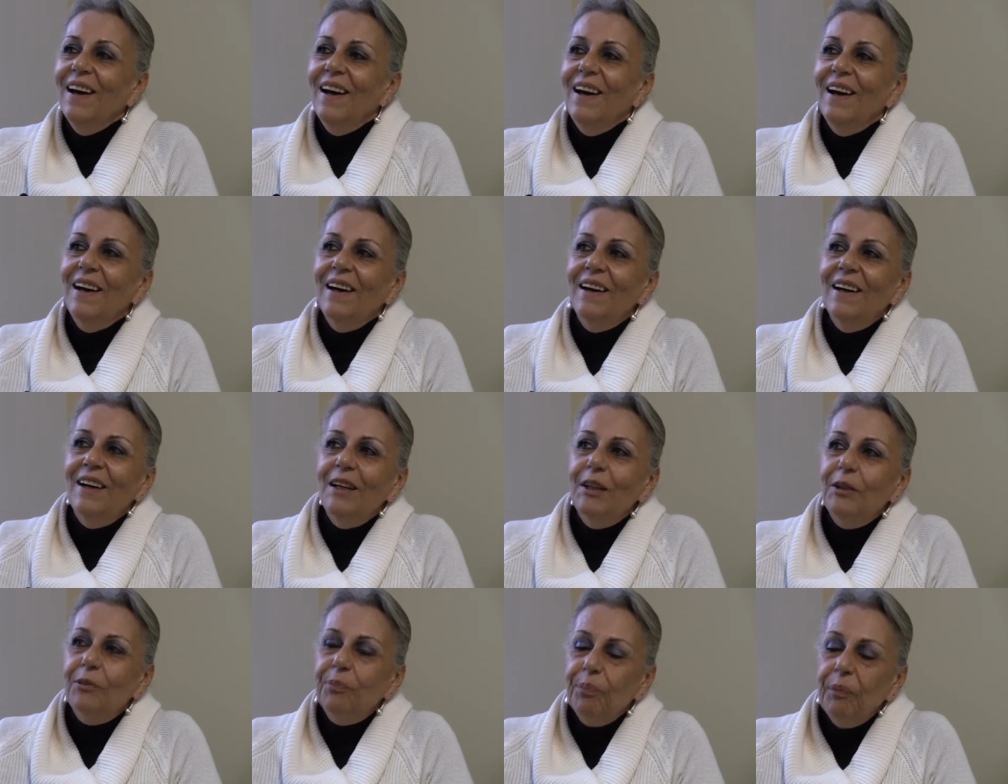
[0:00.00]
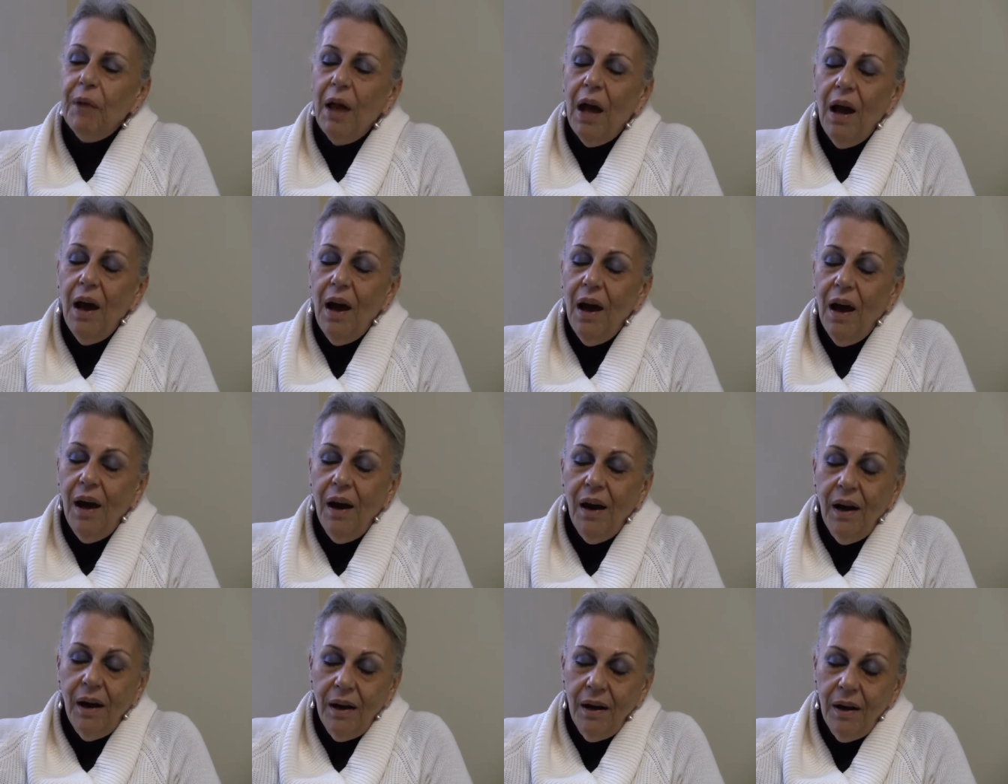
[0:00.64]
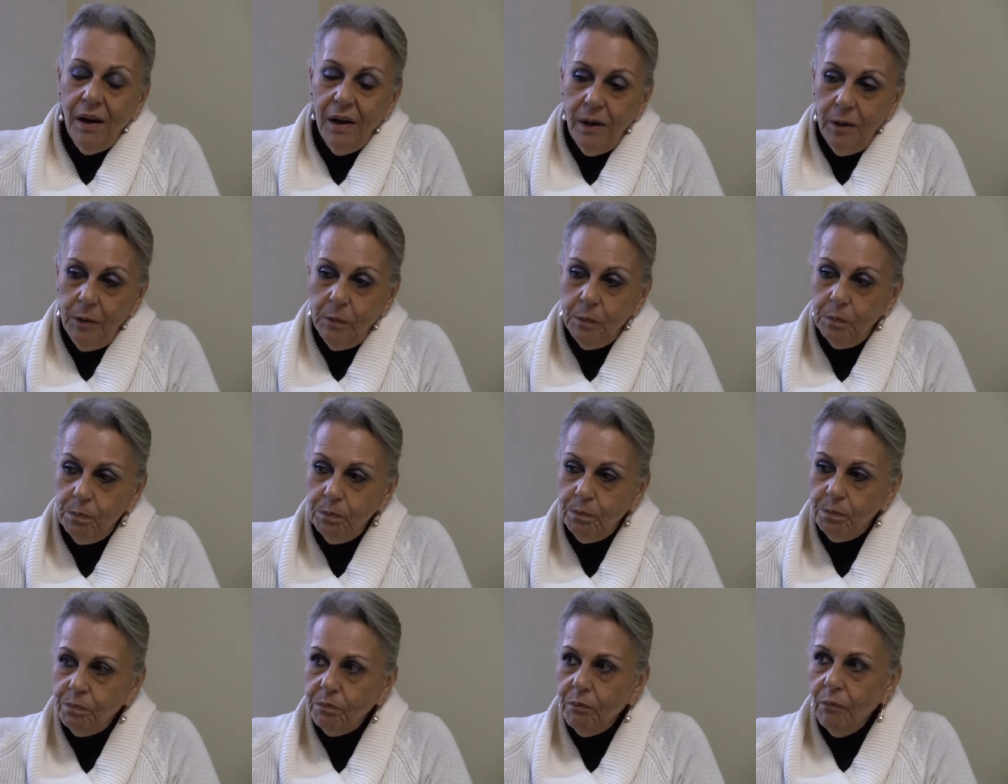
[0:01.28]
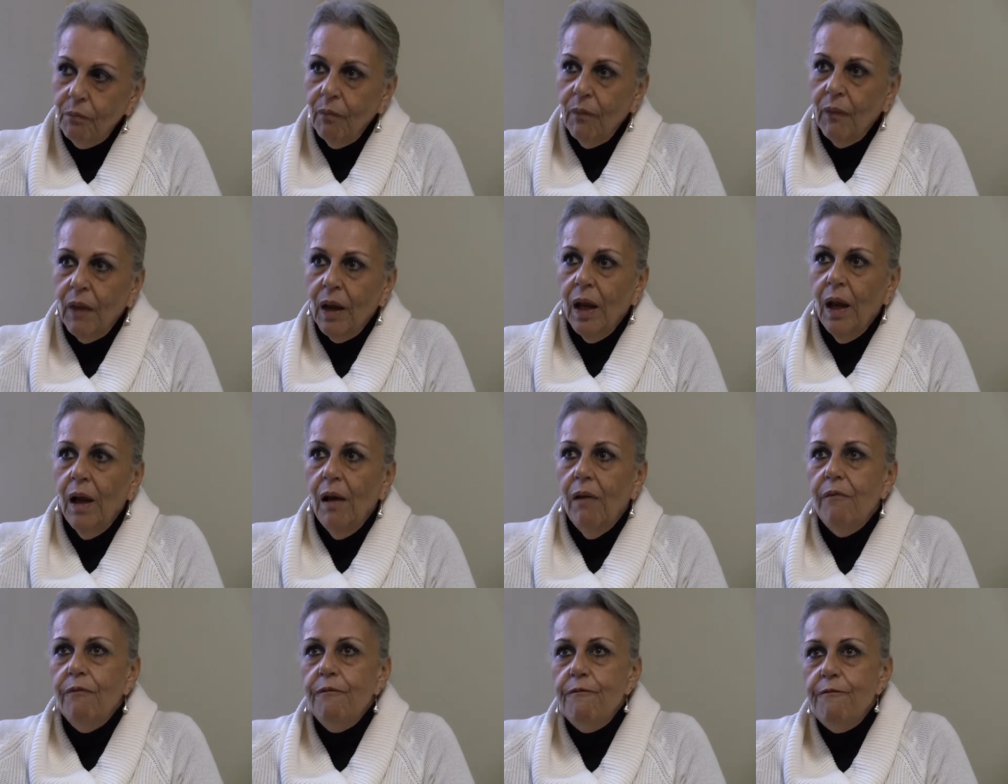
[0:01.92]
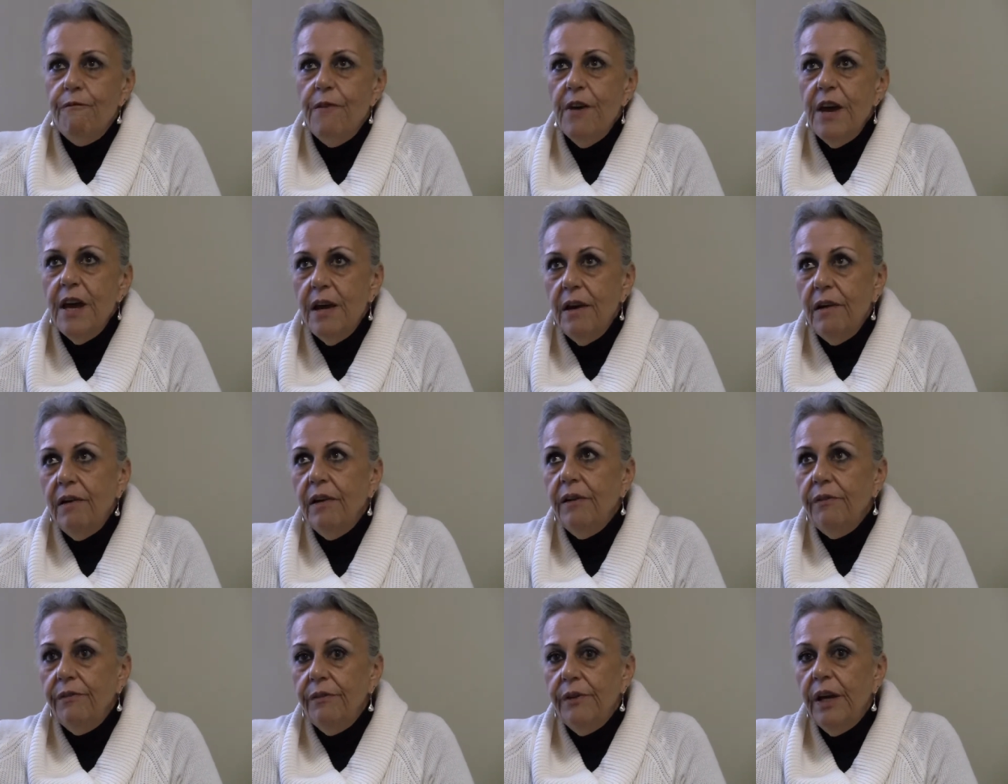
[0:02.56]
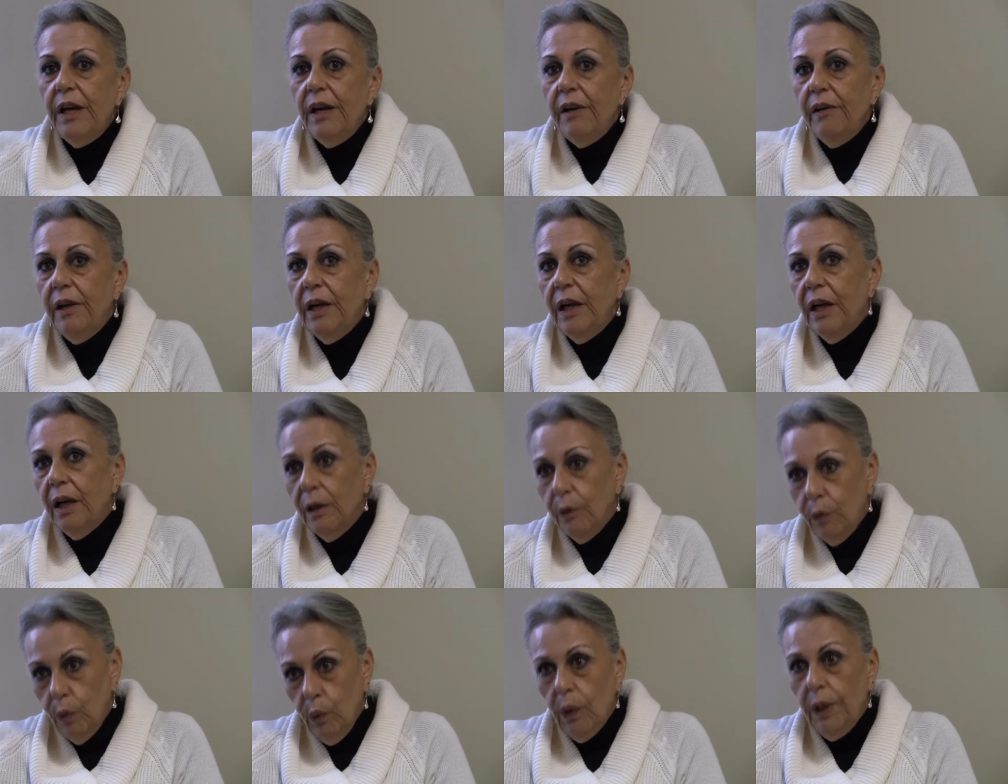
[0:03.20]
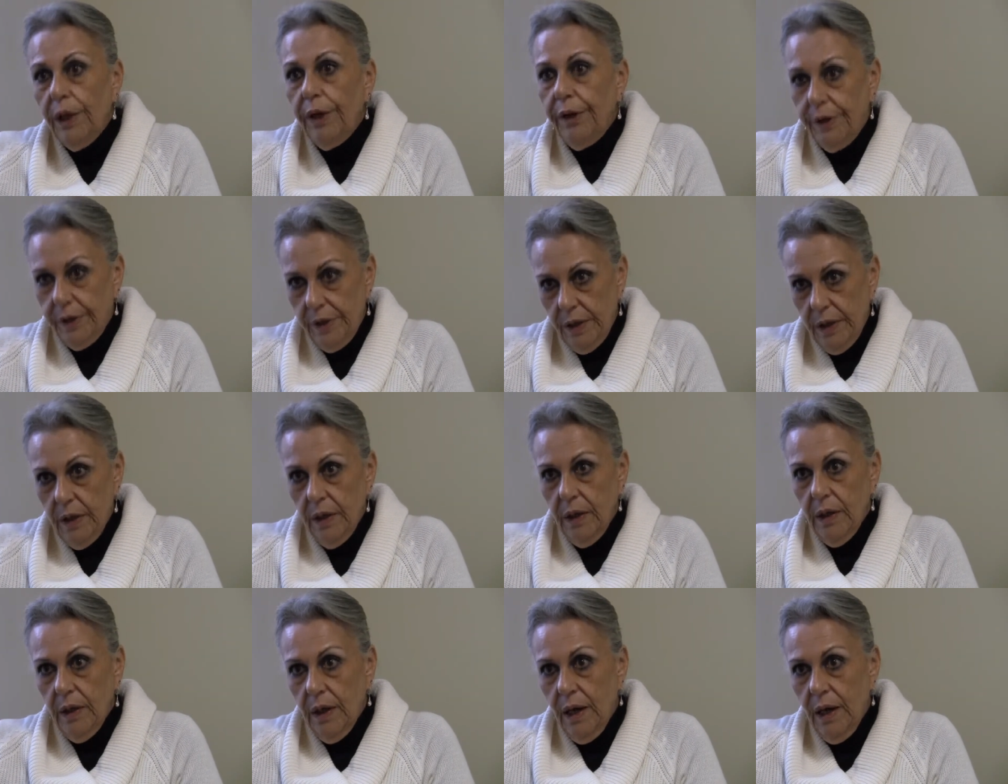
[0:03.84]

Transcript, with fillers: uh, are very, very aware